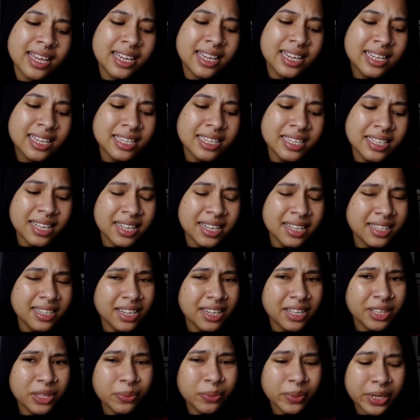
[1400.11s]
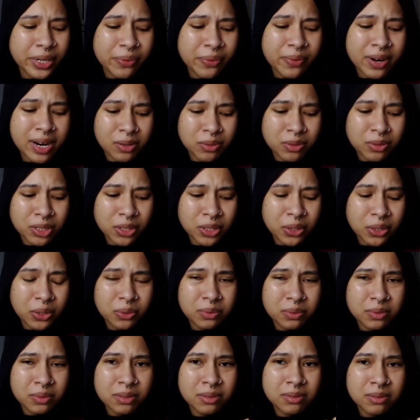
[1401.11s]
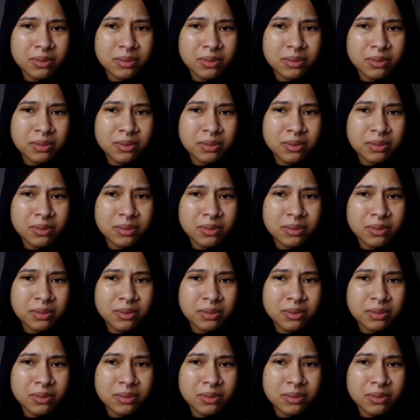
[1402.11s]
isn't that the other way around though?